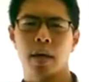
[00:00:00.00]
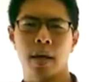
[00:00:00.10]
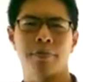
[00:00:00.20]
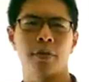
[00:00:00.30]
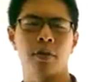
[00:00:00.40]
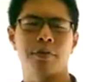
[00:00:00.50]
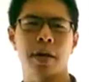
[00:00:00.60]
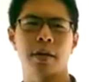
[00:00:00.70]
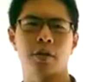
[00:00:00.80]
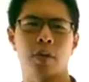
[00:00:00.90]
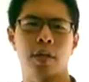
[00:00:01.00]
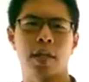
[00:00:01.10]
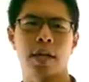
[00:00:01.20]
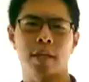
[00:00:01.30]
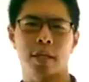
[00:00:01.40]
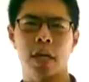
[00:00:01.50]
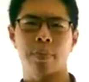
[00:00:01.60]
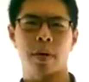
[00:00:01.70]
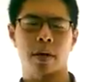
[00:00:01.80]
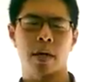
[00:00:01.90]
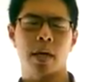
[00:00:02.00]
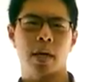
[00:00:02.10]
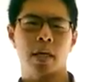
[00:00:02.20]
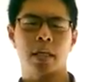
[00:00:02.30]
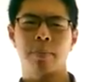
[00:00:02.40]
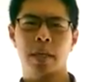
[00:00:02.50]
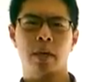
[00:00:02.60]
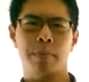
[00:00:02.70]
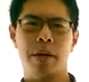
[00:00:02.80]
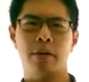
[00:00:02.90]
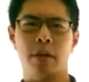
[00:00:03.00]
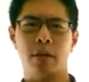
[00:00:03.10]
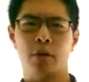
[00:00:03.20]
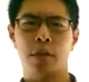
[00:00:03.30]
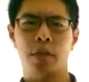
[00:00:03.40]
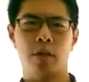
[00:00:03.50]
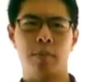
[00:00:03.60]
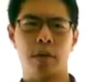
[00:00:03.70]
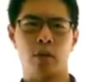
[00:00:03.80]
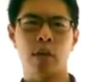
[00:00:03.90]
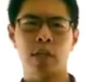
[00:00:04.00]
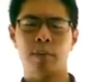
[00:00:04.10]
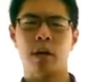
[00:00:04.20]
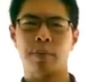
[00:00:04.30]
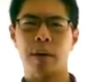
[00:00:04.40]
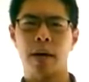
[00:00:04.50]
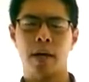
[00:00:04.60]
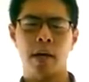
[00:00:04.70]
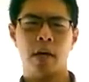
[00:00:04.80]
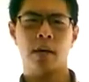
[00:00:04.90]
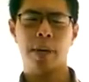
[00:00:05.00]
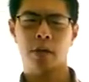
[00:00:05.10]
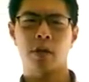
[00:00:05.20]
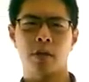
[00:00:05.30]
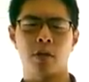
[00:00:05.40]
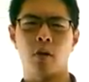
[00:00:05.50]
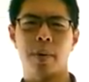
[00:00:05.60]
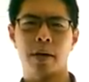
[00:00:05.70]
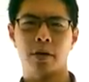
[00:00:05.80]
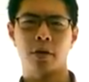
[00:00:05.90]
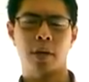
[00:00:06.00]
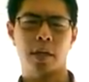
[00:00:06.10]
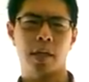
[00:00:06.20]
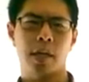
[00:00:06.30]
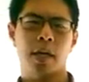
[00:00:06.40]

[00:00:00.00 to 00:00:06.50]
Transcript: After you find a choice that is a check mark, simply compare it to the choices you put a question mark by to make sure there's no better choice.